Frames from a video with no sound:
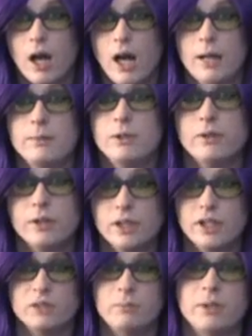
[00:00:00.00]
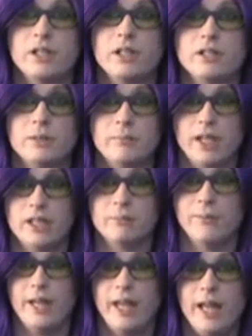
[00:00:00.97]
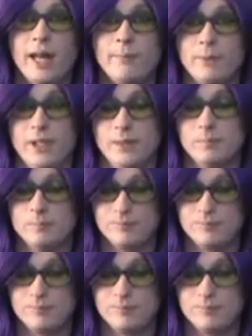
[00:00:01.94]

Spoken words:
I'm doing this because it makes me happy.